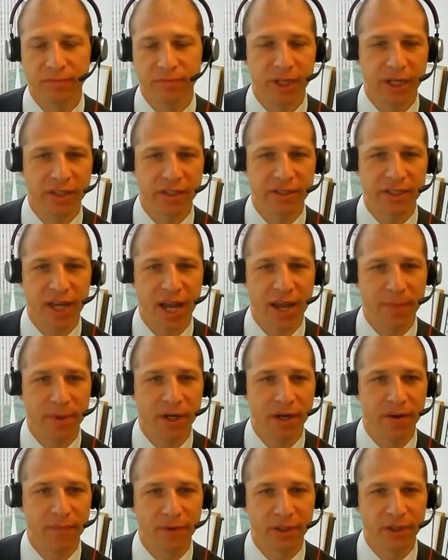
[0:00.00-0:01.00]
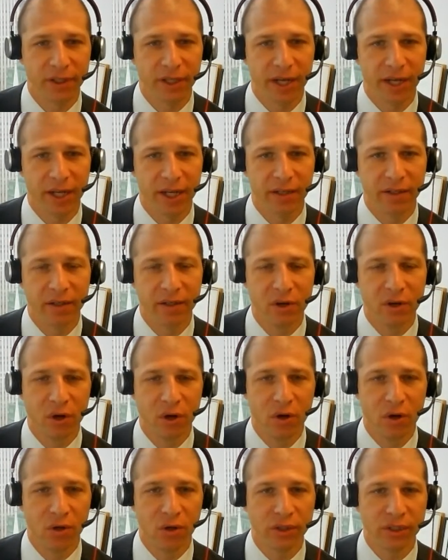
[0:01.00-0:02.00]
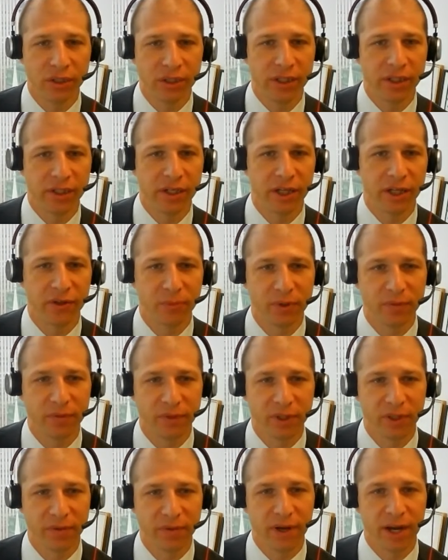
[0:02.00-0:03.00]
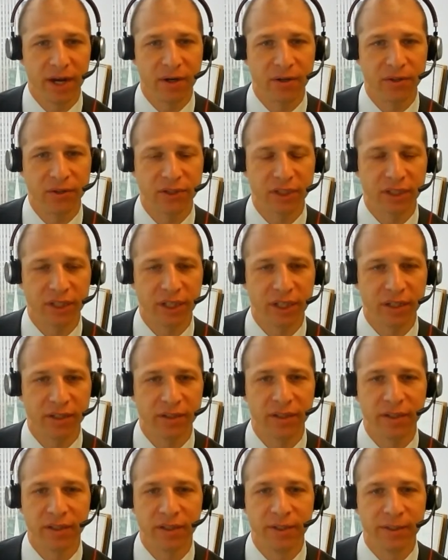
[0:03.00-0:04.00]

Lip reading: take assignment of it, and hold it in an SPV of ours, and then